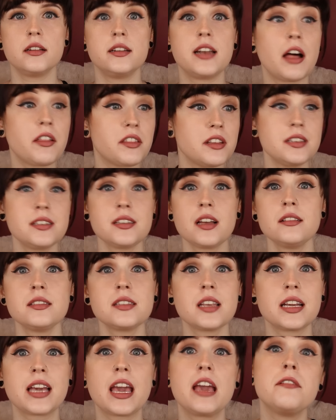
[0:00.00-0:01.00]
Now, this sounds
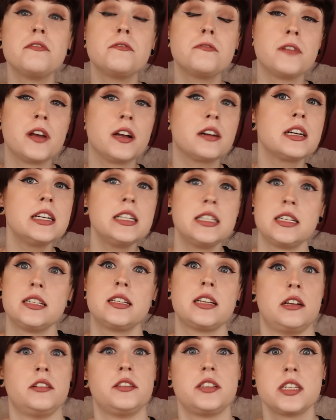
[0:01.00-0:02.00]
like a very
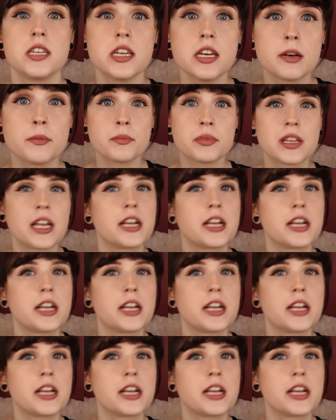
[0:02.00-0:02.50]
detailed tip,